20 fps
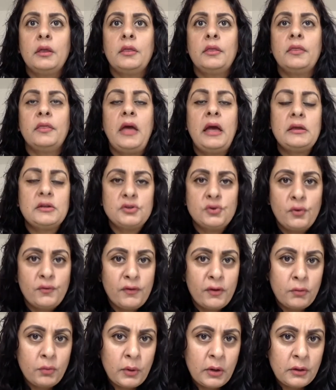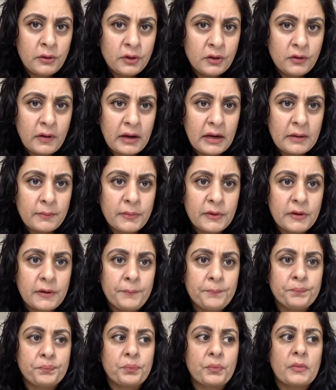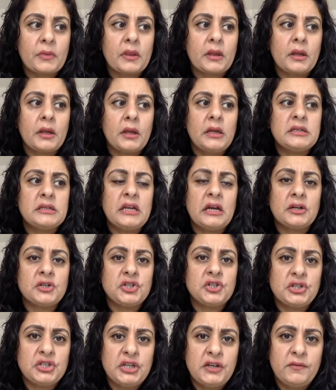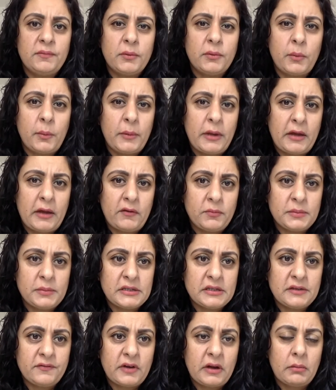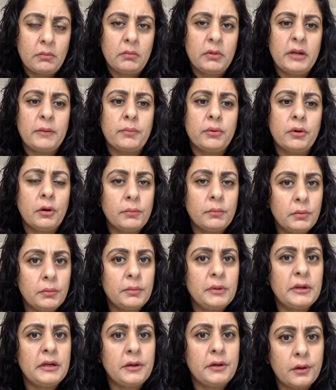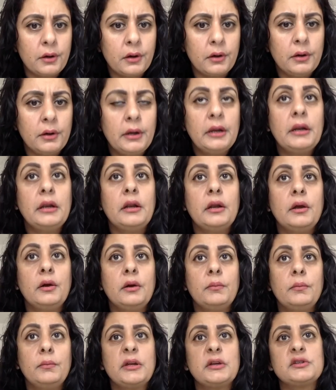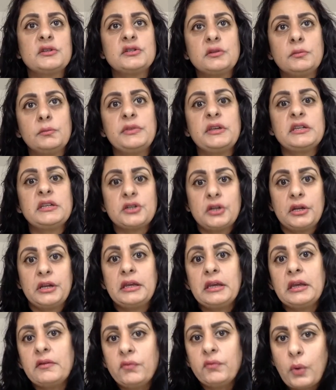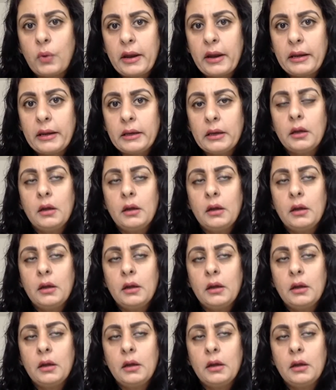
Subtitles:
That's all very well and great, but is it actually achievable when we have a busy family? Probably not, because something's going to give way.